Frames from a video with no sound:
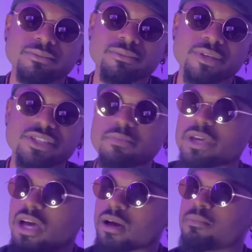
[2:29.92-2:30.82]
is to
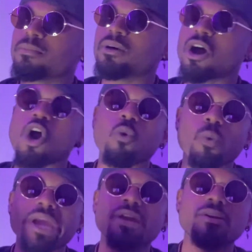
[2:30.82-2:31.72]
become
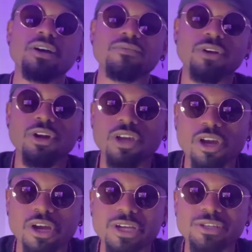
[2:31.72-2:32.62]
aware of your
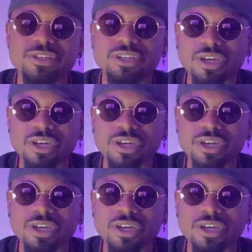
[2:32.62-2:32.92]
current